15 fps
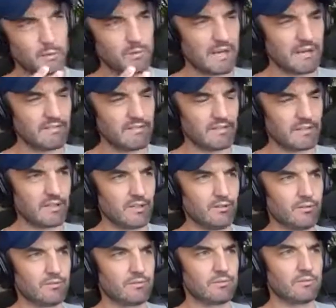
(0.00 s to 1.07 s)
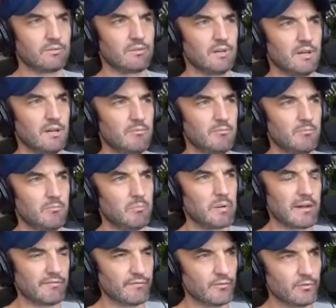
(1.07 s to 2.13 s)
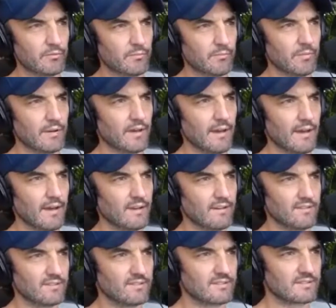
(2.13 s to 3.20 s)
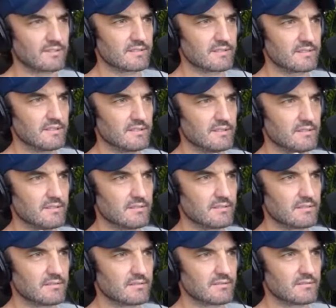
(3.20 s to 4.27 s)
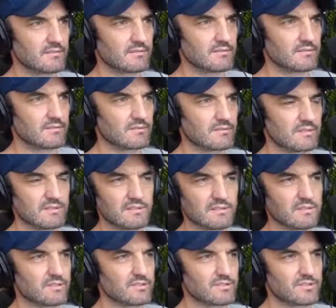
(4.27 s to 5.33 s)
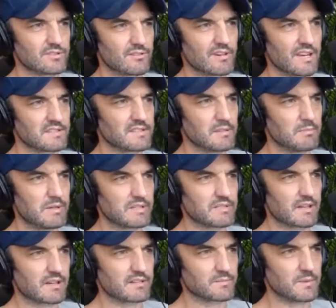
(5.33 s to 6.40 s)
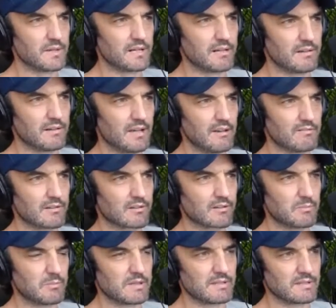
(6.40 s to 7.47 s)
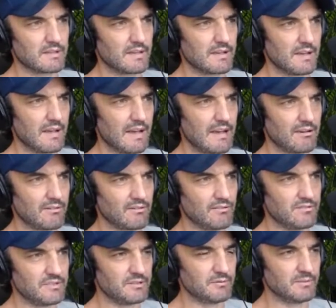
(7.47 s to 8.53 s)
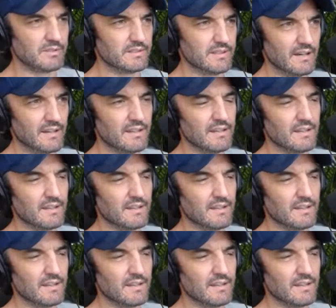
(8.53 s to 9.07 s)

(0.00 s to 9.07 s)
we'll have a look at your platform and the showcase in the pitch deck as well, and have a look a bit at how you deal with that.